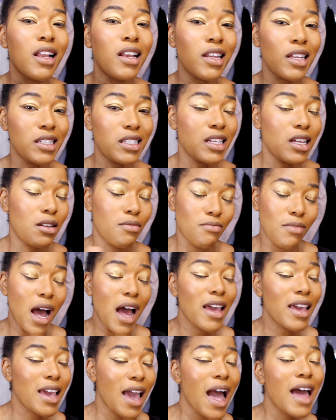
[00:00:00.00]
Listen,
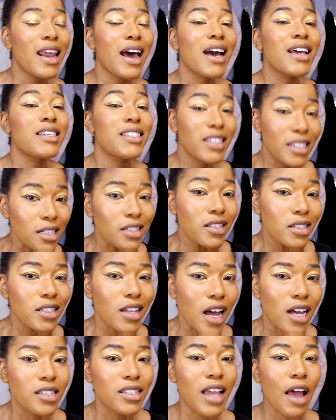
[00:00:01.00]
my cat eye still
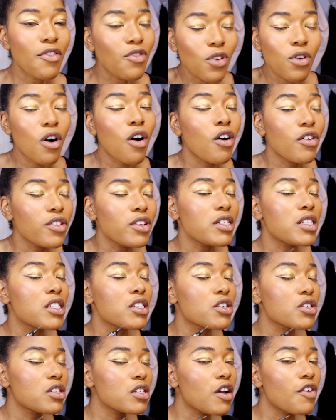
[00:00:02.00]
sucks. After all these
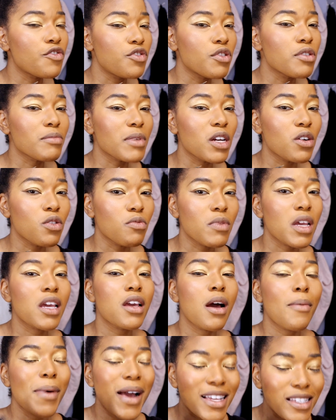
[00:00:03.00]
years of doing my own
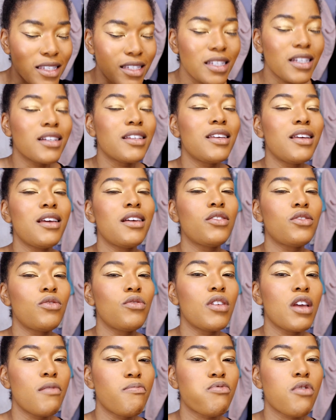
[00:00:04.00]
makeup, I still can't
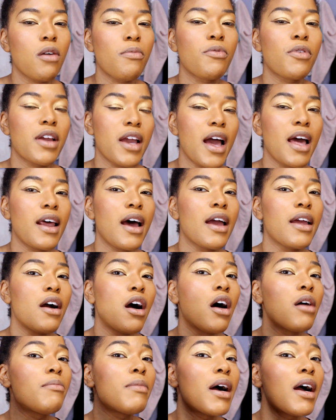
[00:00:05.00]
do a proper cat eye
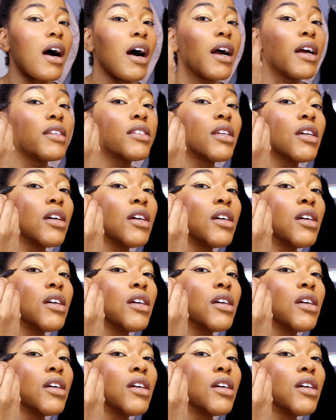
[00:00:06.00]
on my eyes.